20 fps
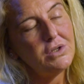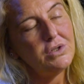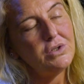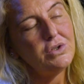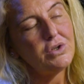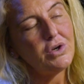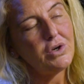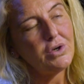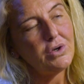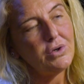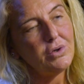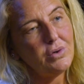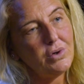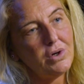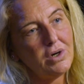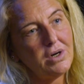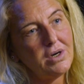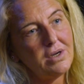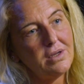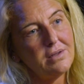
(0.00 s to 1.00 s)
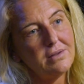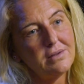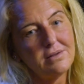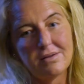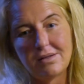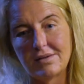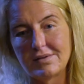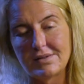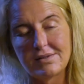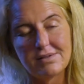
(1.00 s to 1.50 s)
No, I,
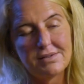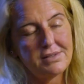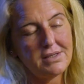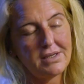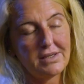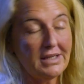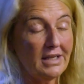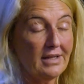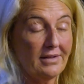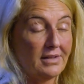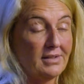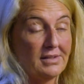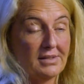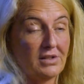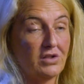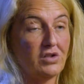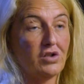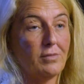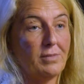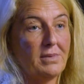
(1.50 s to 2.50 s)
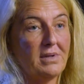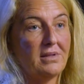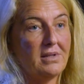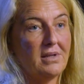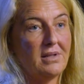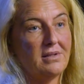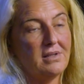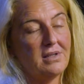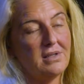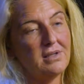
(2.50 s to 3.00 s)
this is again this is a topic
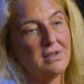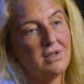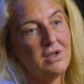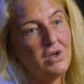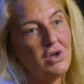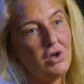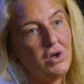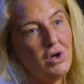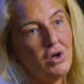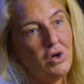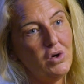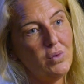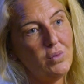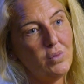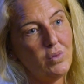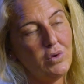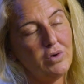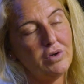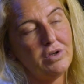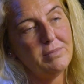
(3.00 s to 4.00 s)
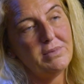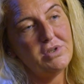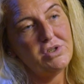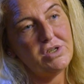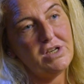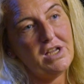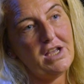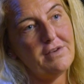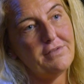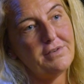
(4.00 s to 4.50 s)
that the Royal
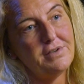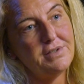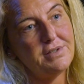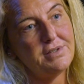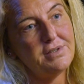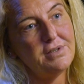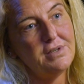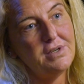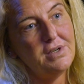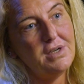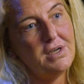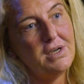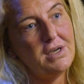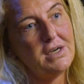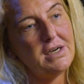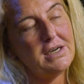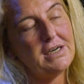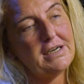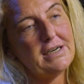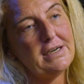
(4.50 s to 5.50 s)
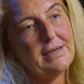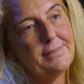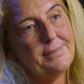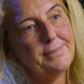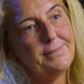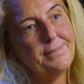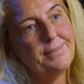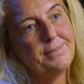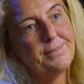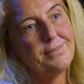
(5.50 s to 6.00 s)
Commission haven't
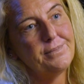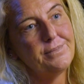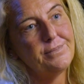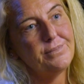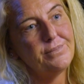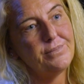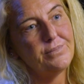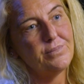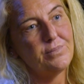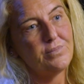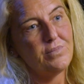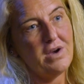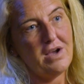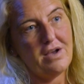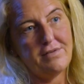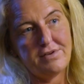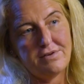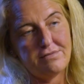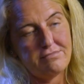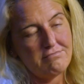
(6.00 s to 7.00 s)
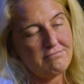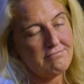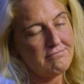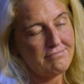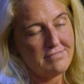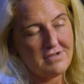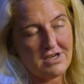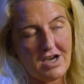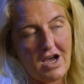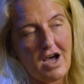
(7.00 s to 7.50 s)
um, haven't
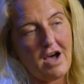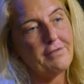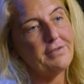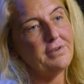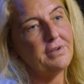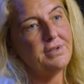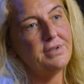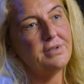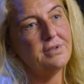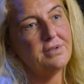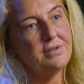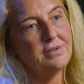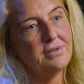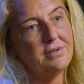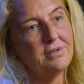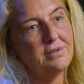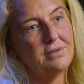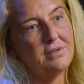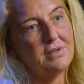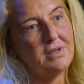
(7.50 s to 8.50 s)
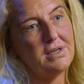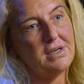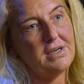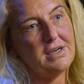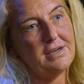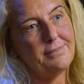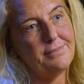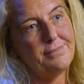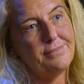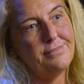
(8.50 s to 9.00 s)
covered
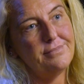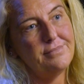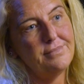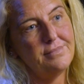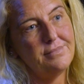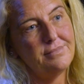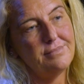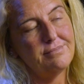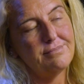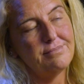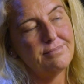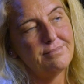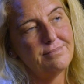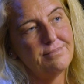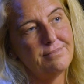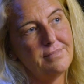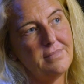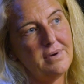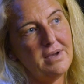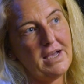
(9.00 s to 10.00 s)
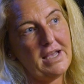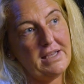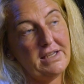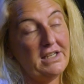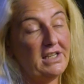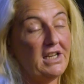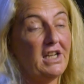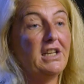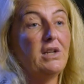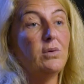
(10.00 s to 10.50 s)
um,
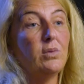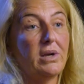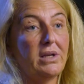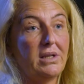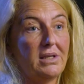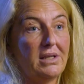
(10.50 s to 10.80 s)
in any way